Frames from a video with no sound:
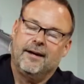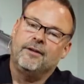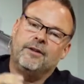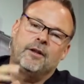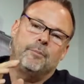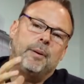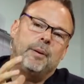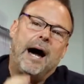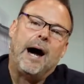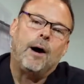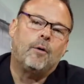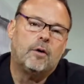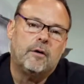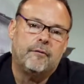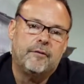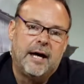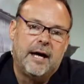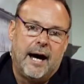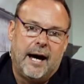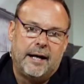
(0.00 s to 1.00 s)
And the power
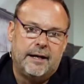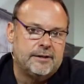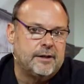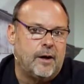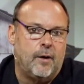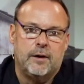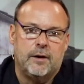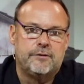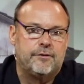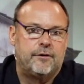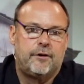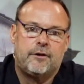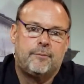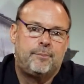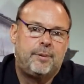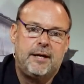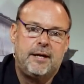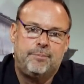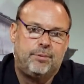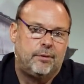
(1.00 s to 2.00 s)
of God is always for other
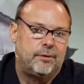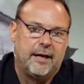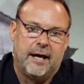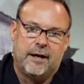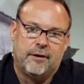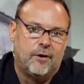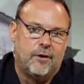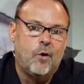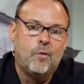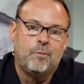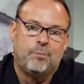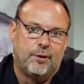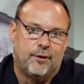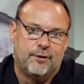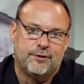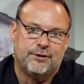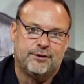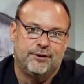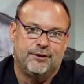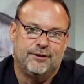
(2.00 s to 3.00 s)
people, not our own
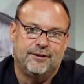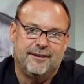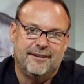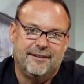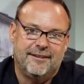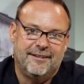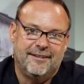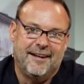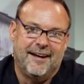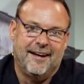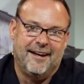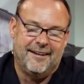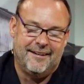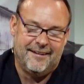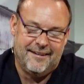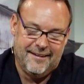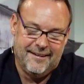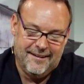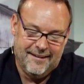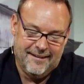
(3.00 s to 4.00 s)
personal gain.